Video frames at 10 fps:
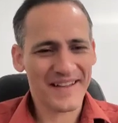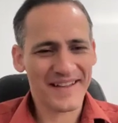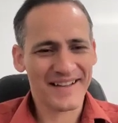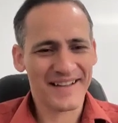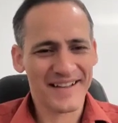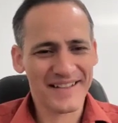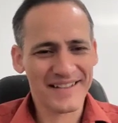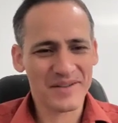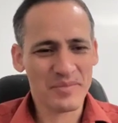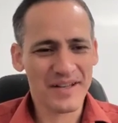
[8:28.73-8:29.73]
He
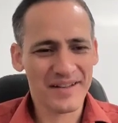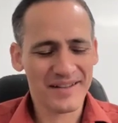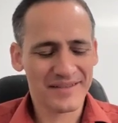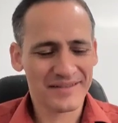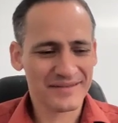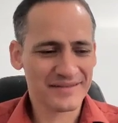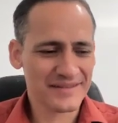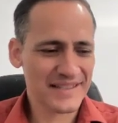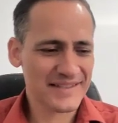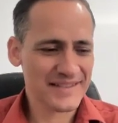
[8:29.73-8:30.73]
needed me
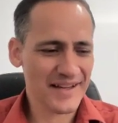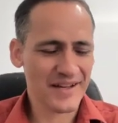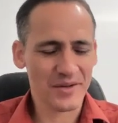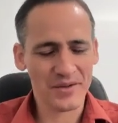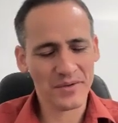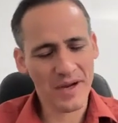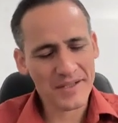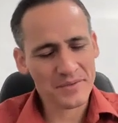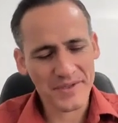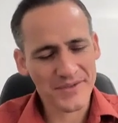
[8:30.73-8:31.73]
to stay here and do
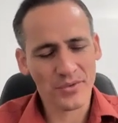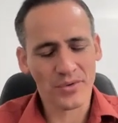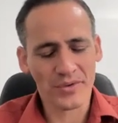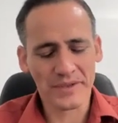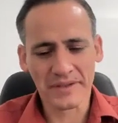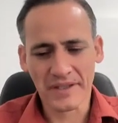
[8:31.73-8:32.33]
graduate school, and